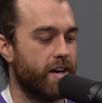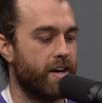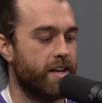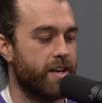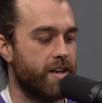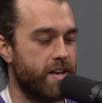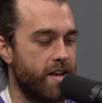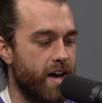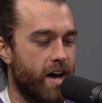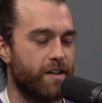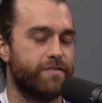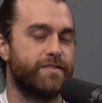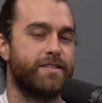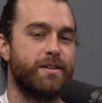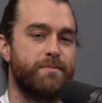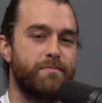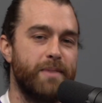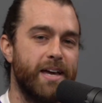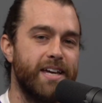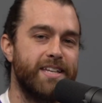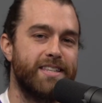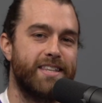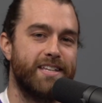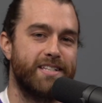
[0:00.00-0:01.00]
enough to
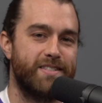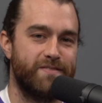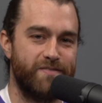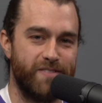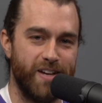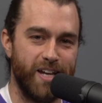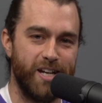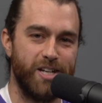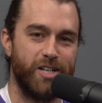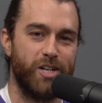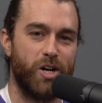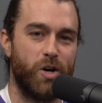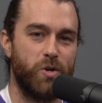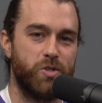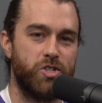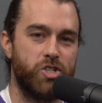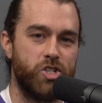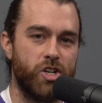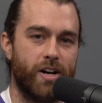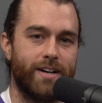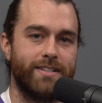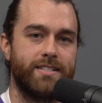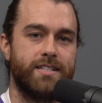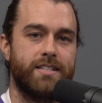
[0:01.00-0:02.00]
make this video
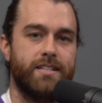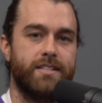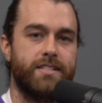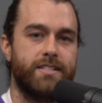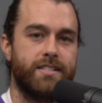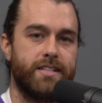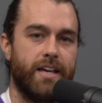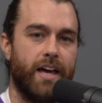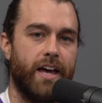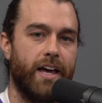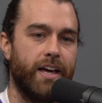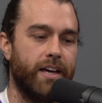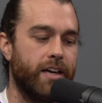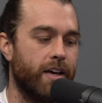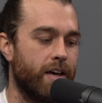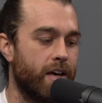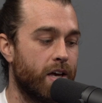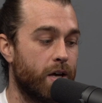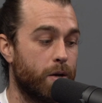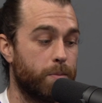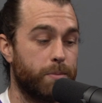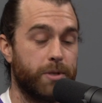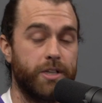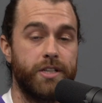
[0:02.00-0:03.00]
just to say,
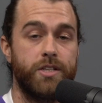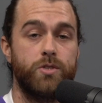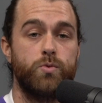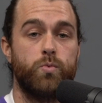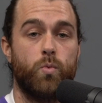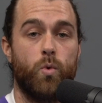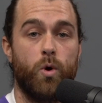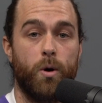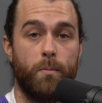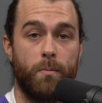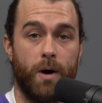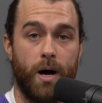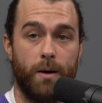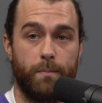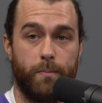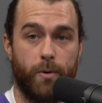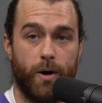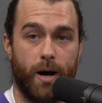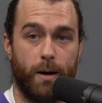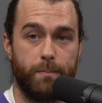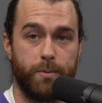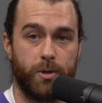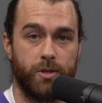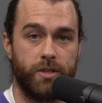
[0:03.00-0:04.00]
please warm up
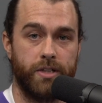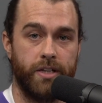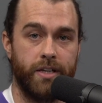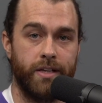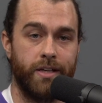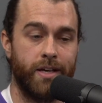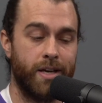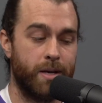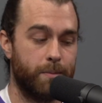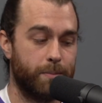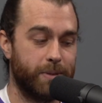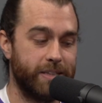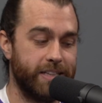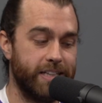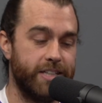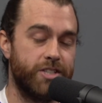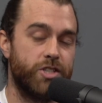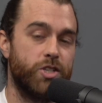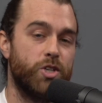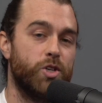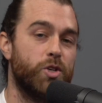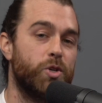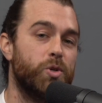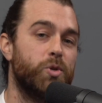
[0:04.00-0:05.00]
properly. Please
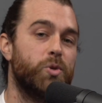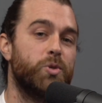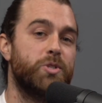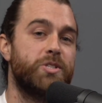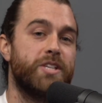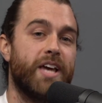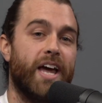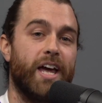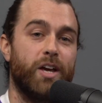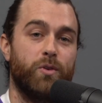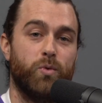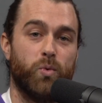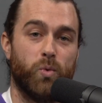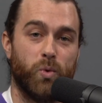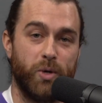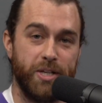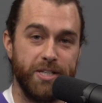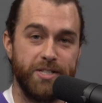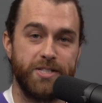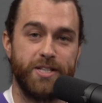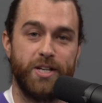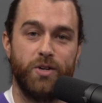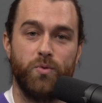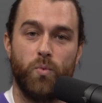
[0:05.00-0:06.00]
use a
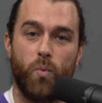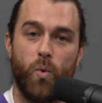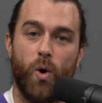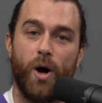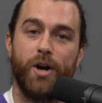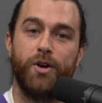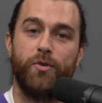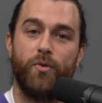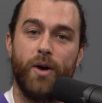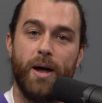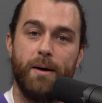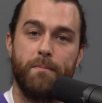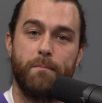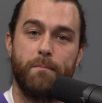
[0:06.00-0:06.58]
recent one rep